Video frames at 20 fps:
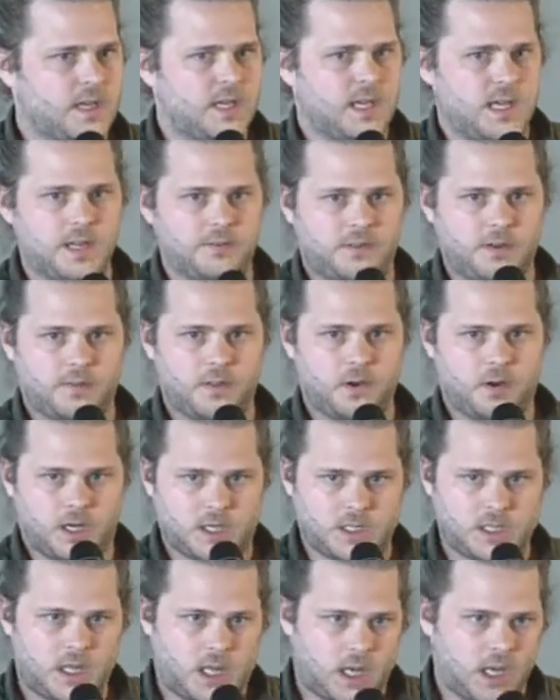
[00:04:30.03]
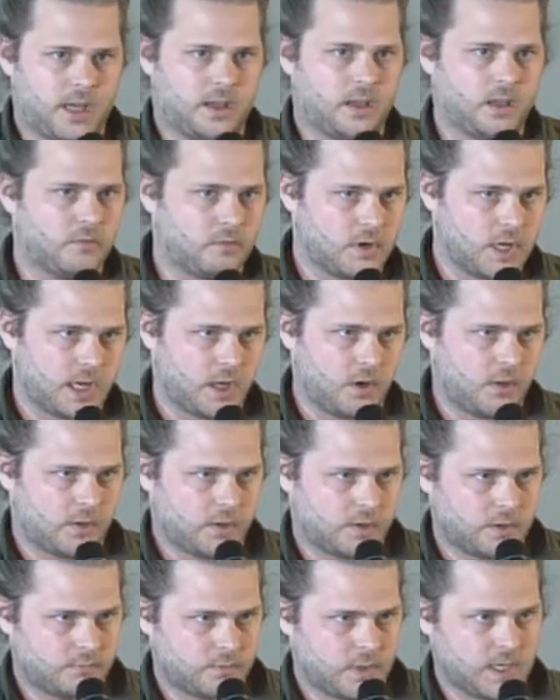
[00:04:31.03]
even if they're not actually clicking and
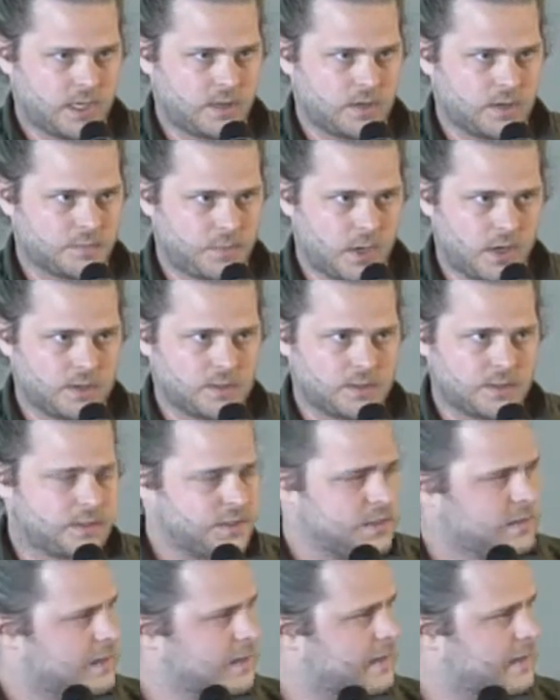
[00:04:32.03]
reading those posts.